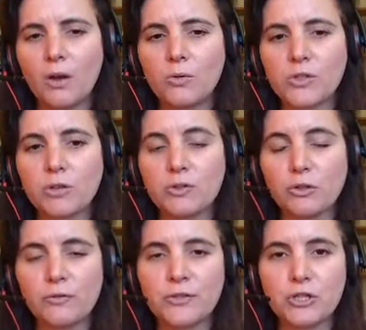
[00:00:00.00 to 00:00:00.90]
also
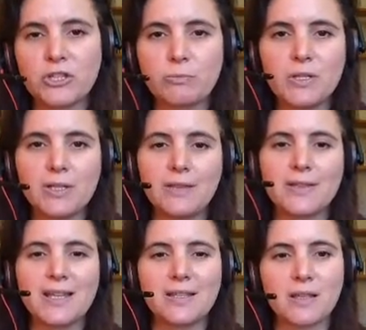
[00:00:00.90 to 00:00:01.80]
soft adjustments, in the
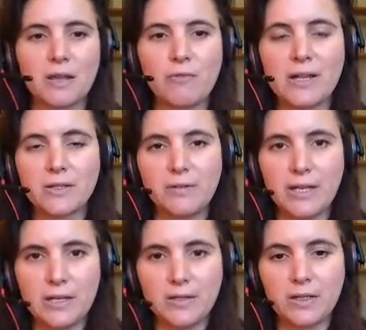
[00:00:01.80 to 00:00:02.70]
sense that they're relatively
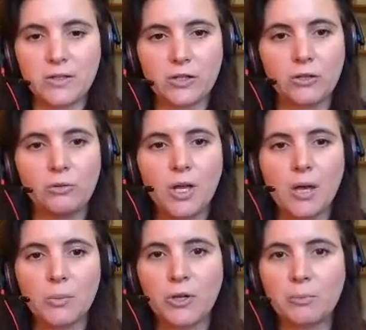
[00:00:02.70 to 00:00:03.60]
easy to
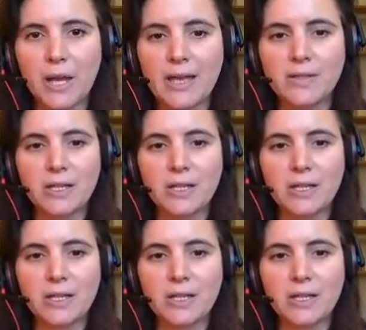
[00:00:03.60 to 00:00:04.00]
put in place.